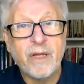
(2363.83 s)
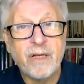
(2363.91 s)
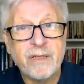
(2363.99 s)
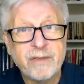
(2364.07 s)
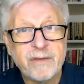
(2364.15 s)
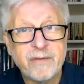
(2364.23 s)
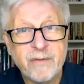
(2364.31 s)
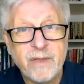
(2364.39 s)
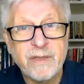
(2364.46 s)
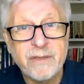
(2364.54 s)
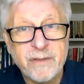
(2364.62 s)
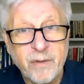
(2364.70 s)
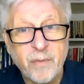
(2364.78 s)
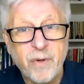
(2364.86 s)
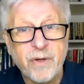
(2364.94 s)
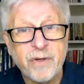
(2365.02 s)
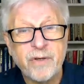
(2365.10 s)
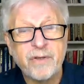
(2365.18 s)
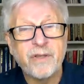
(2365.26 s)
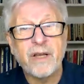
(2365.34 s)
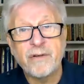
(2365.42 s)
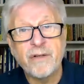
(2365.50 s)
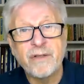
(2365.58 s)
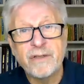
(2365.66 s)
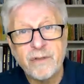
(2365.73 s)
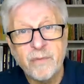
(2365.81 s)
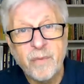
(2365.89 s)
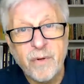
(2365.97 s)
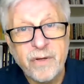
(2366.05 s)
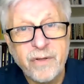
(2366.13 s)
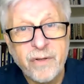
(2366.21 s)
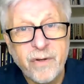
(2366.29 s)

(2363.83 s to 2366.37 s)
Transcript: correctly metabolize, right?